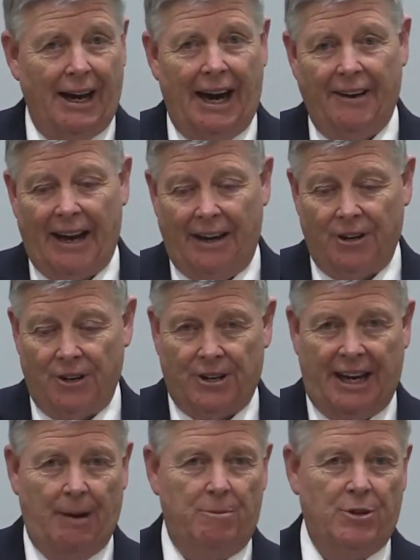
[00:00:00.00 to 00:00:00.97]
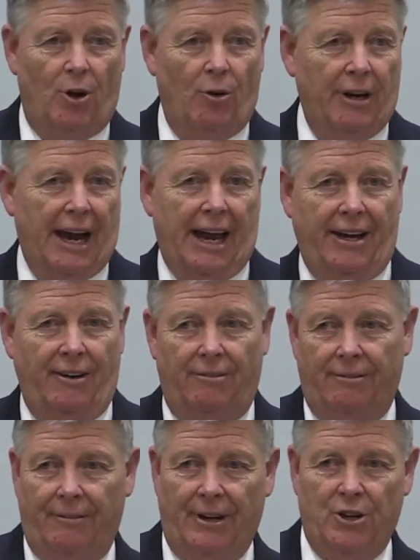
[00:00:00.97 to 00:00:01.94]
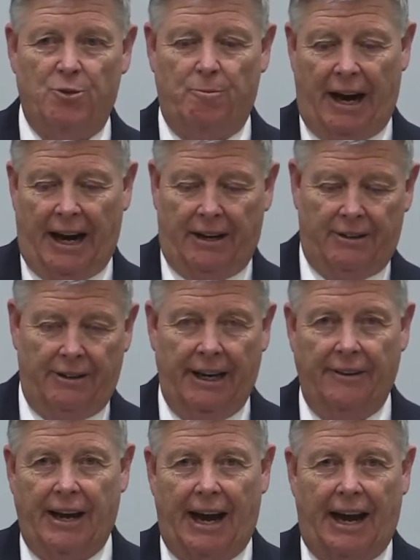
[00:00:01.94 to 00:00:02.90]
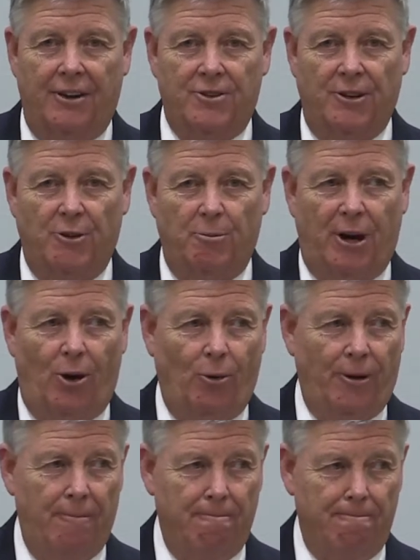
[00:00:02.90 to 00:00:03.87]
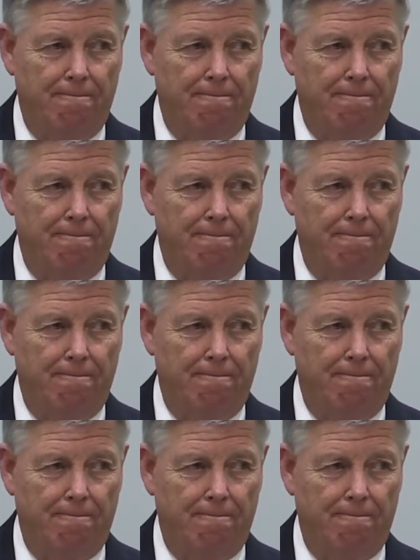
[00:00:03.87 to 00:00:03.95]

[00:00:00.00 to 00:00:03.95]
And that just keeps on gaining respect in the eyes of the beholder.